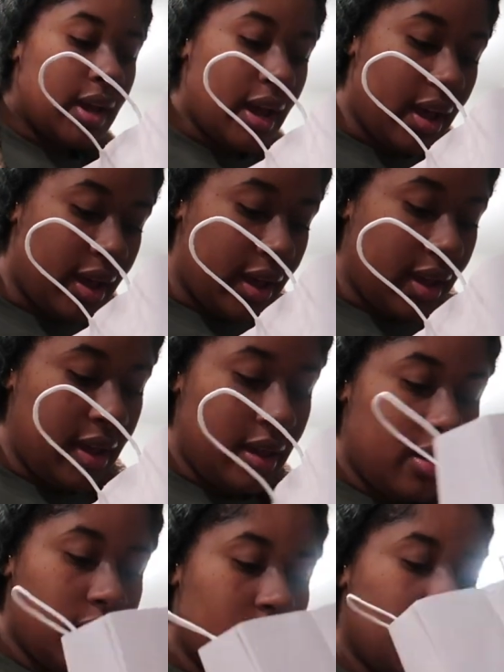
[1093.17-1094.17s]
got,
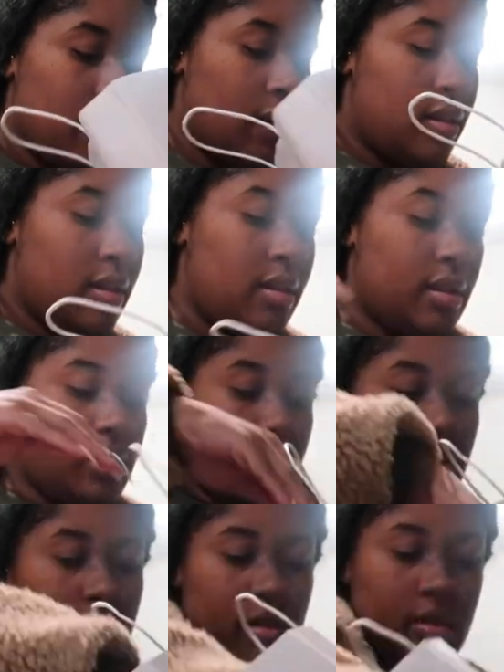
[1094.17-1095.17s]

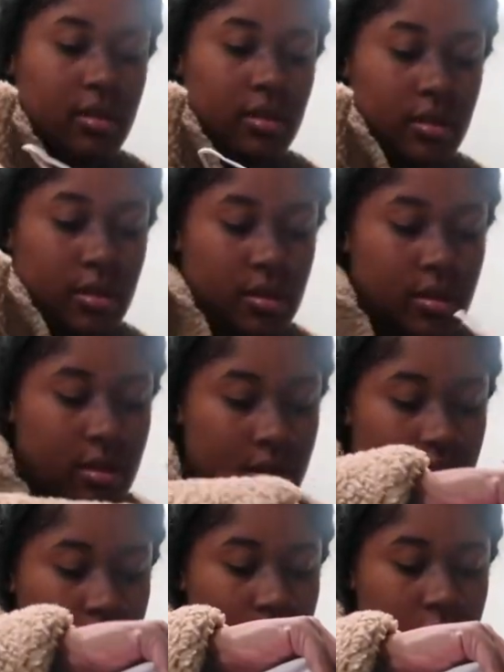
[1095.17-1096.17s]

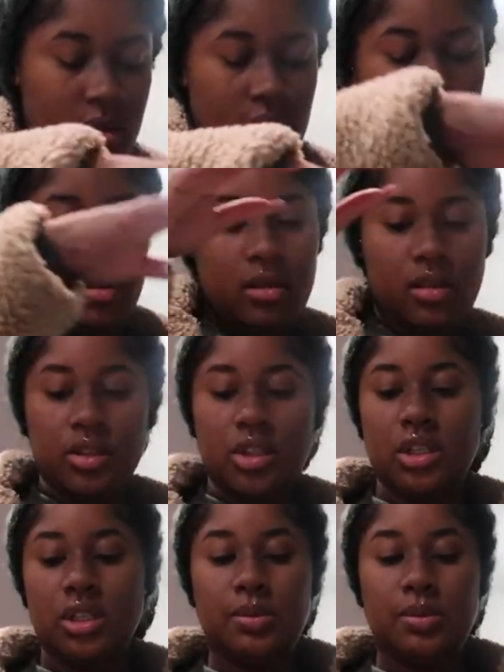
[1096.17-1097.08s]
oh,